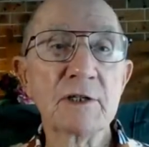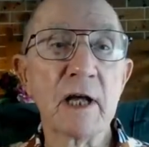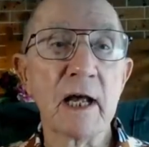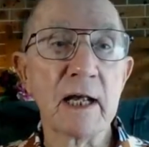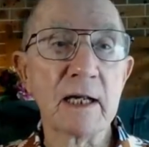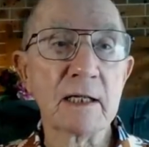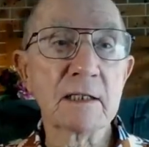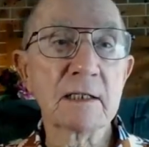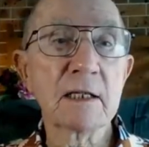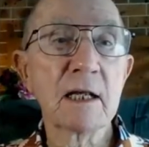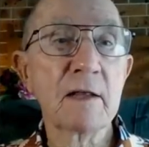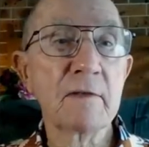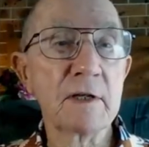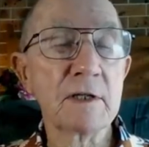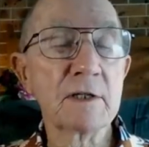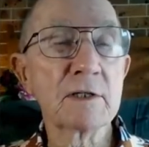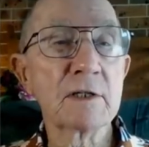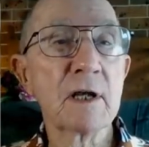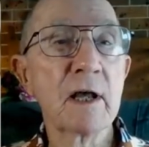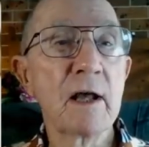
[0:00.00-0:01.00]
as
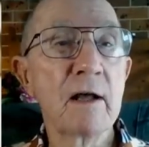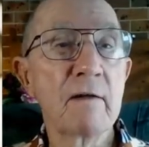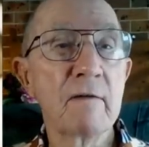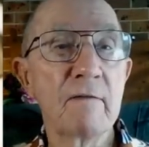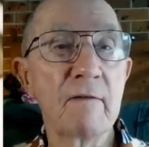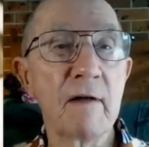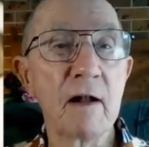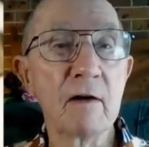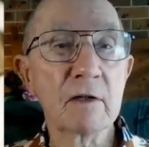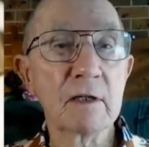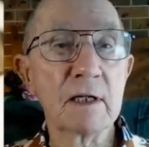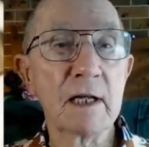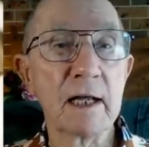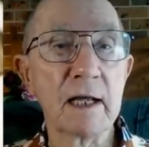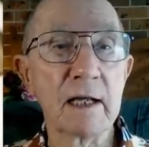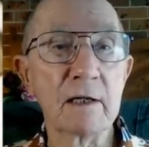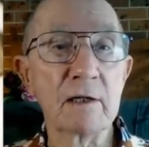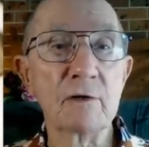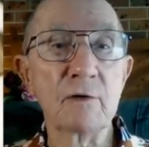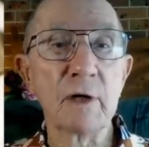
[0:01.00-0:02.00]
this
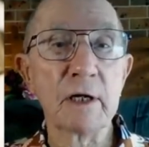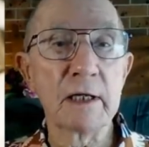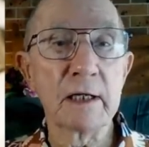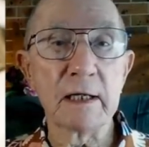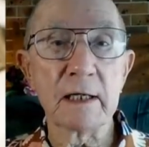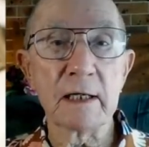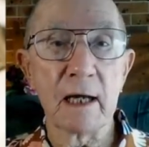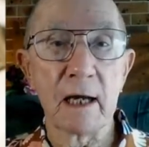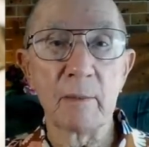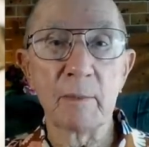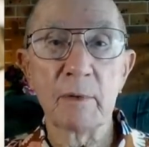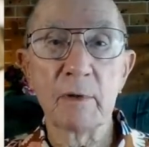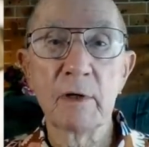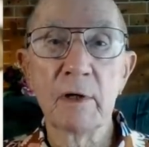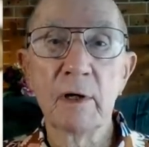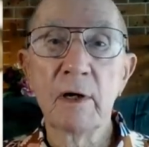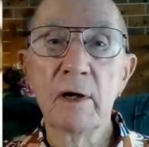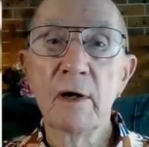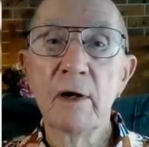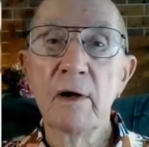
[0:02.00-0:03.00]
falcon-head drinking cup
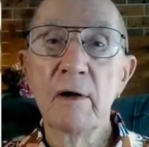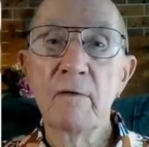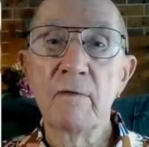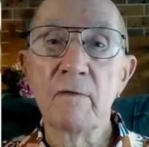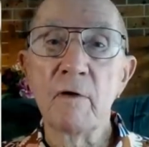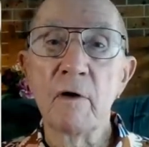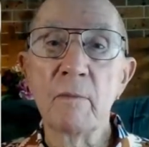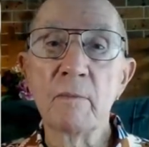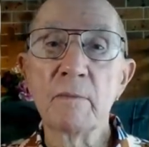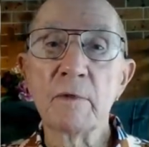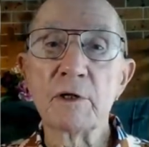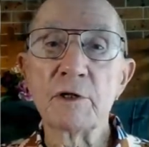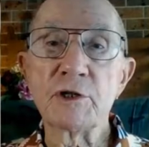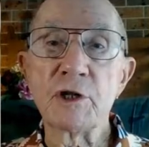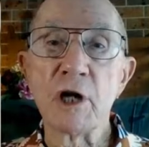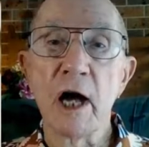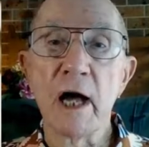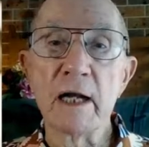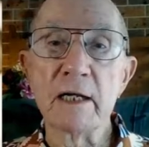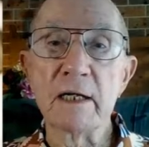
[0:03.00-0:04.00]
from the
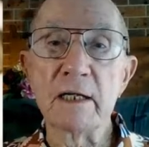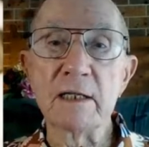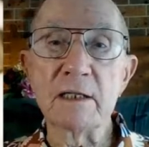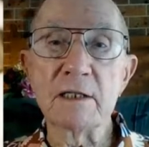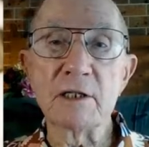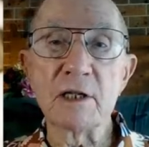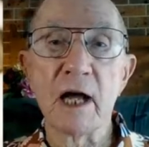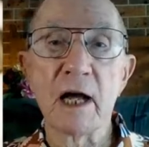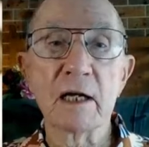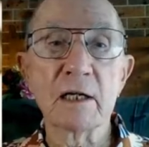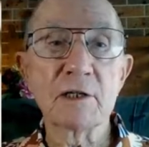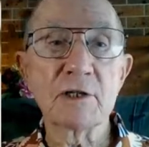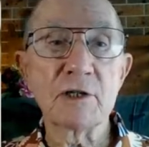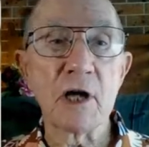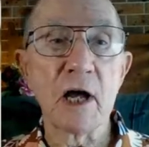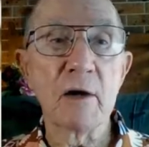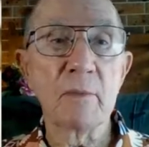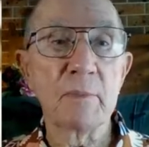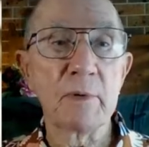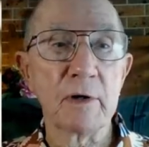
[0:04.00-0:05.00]
Chinese
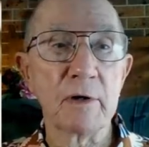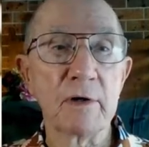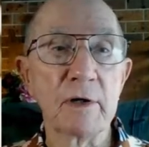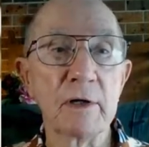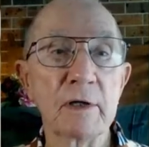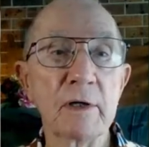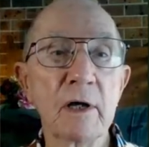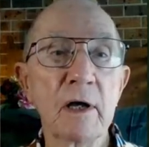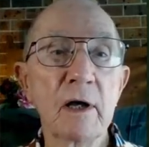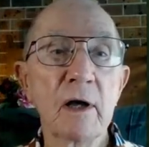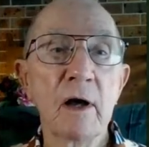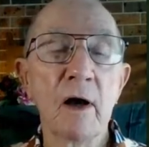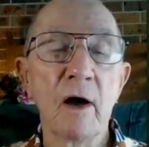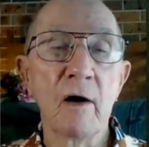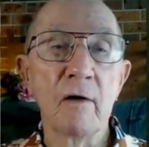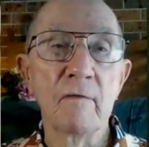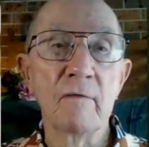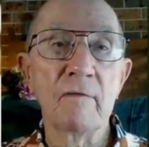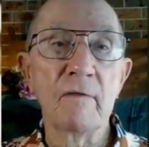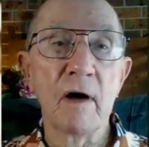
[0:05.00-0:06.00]
Yangshao period
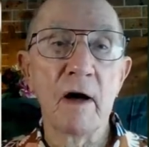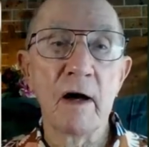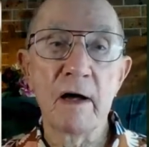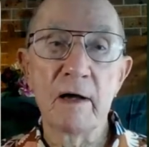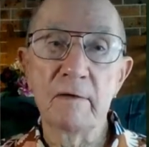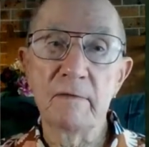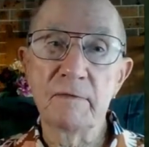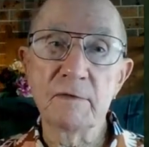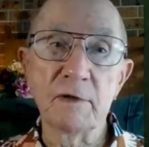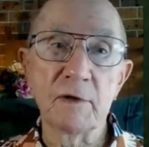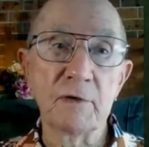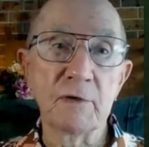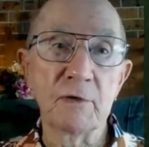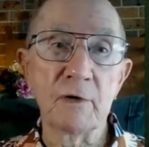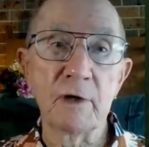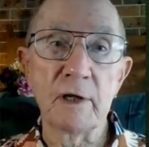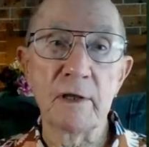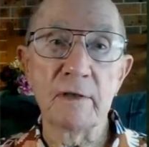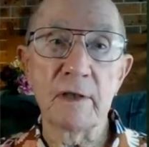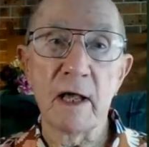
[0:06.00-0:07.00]
of 5 to
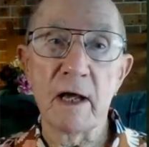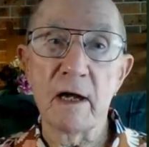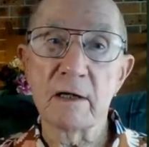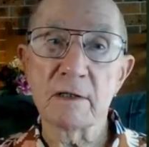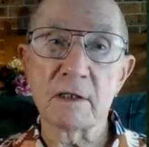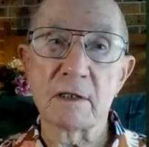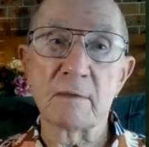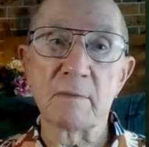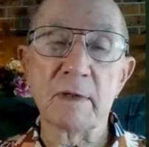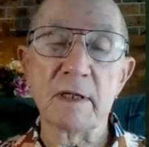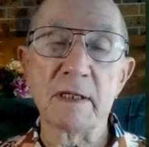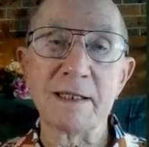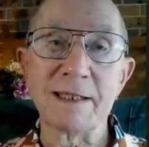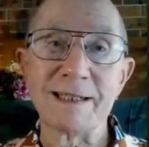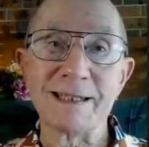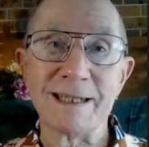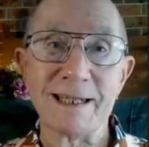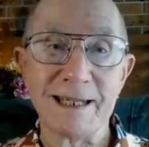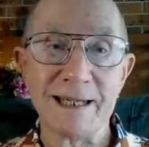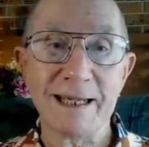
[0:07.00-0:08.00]
3000
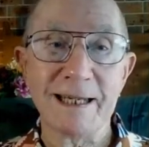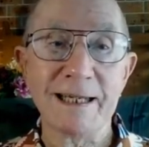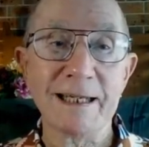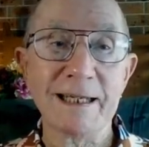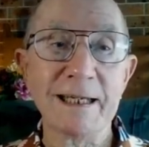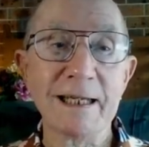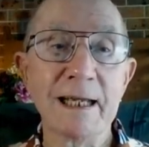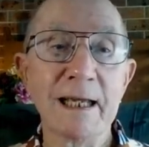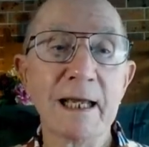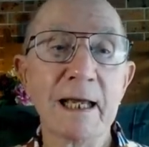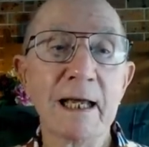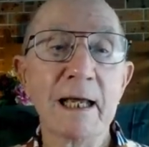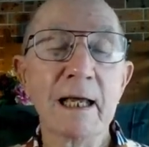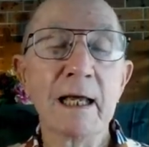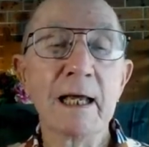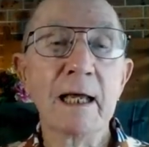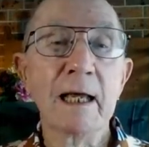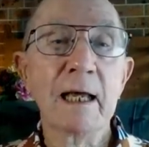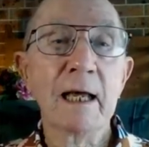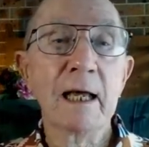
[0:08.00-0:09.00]
BCE,
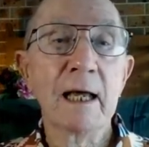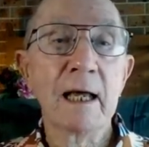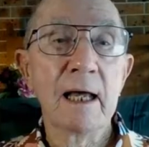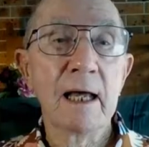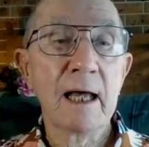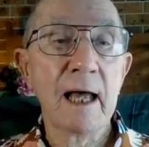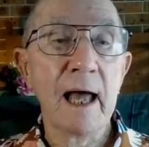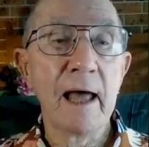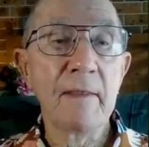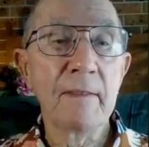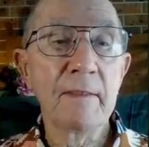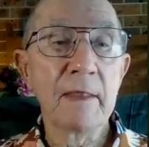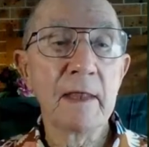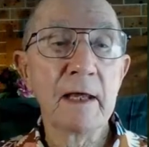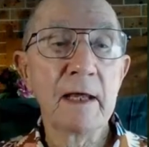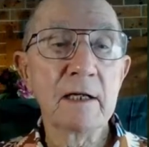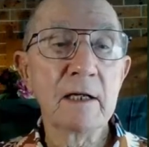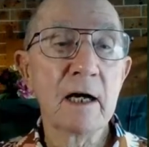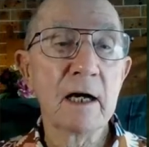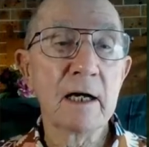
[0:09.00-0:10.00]
and the
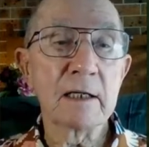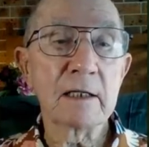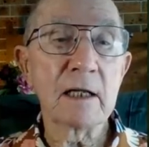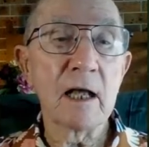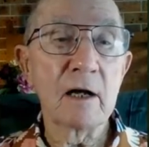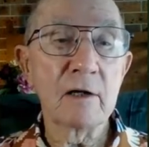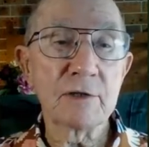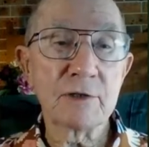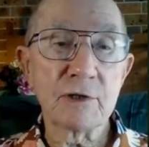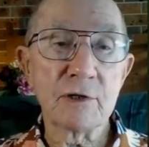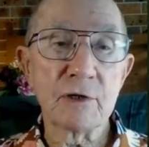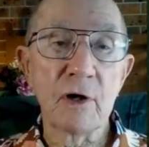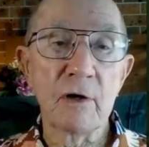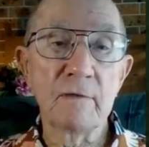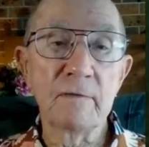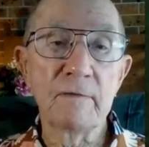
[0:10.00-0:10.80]
Hittite culture of